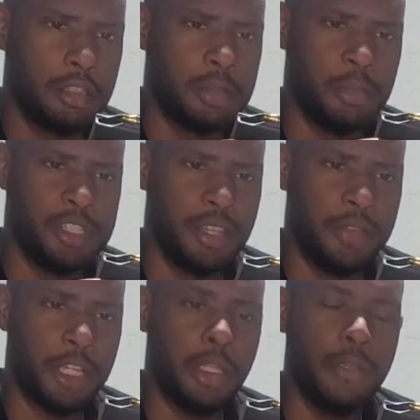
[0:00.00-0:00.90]

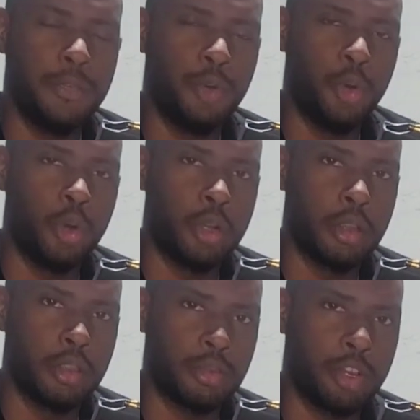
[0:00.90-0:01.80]
specifically for
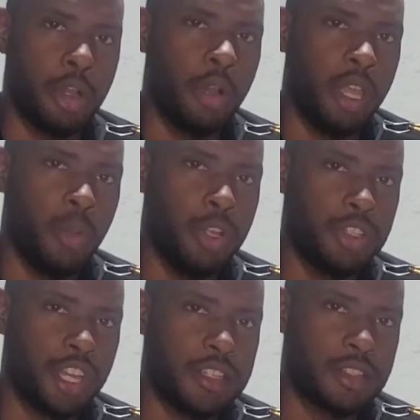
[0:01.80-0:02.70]
308
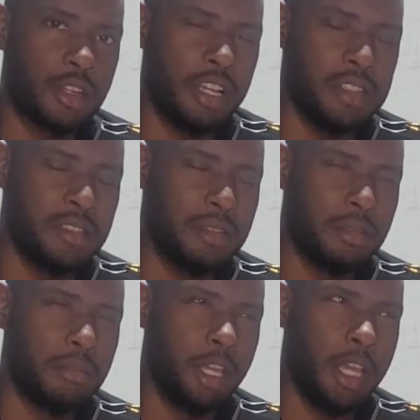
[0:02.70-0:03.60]
Winchester and
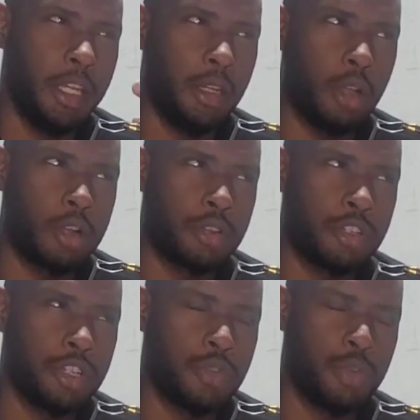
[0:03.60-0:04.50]

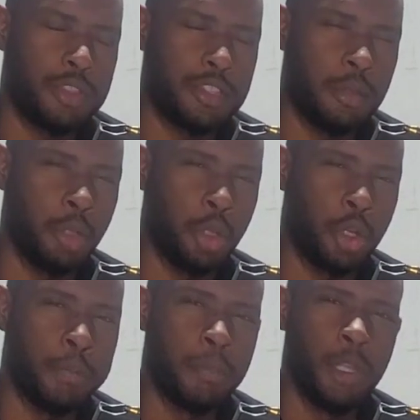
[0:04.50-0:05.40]
cartridges with
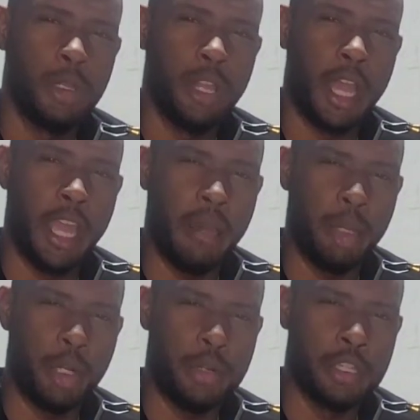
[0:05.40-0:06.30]
similar
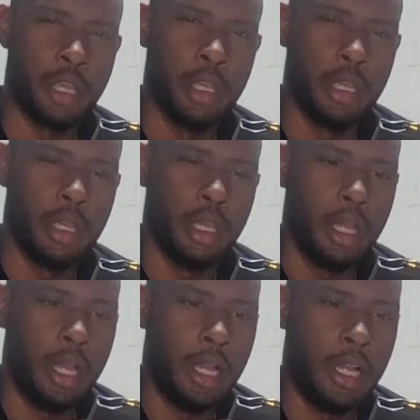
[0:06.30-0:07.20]
diameters.
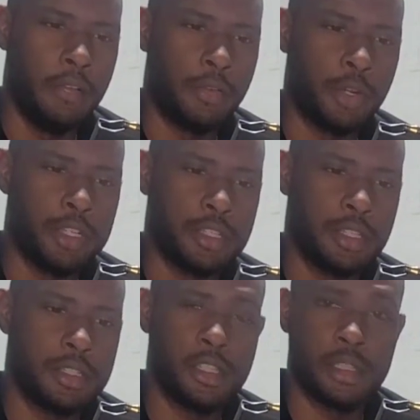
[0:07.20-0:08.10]
For
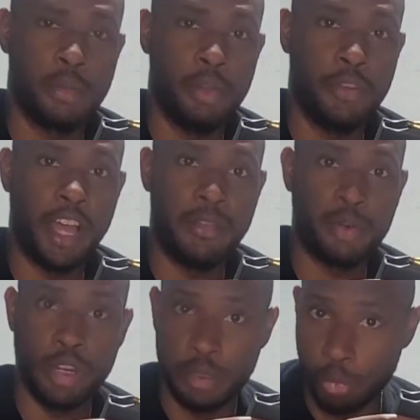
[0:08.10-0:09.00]
instance, 6.5
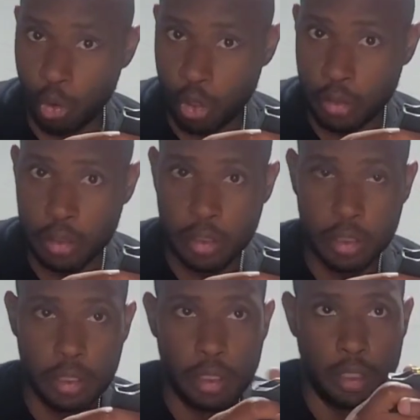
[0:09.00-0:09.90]
Creedmoor.
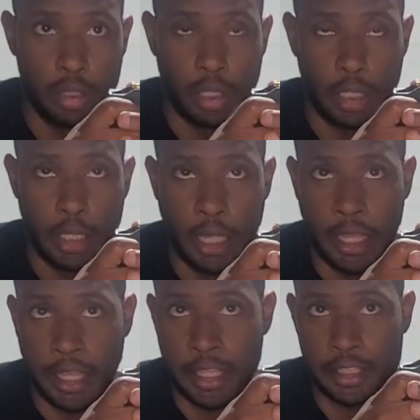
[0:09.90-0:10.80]

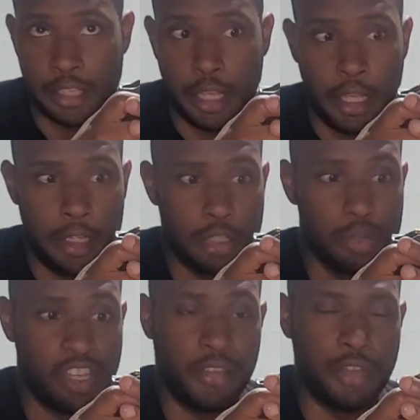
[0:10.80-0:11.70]
I guess
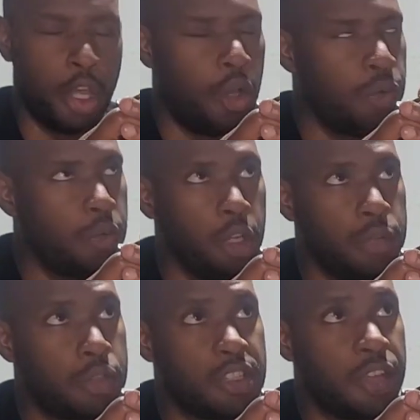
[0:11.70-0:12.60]

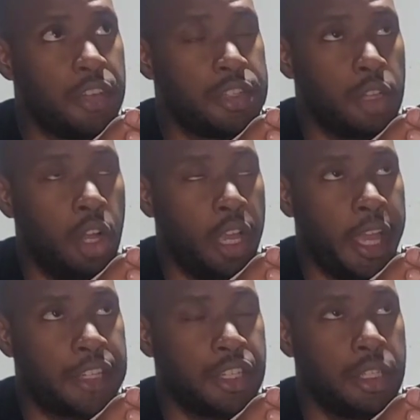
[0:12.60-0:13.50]
270 is a long
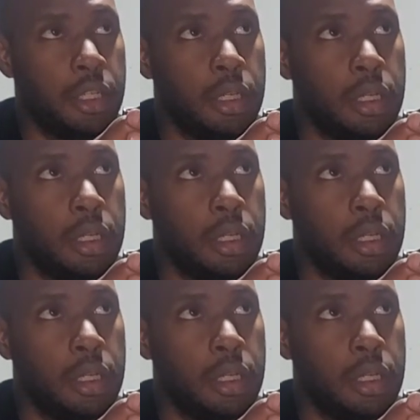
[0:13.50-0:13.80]
action.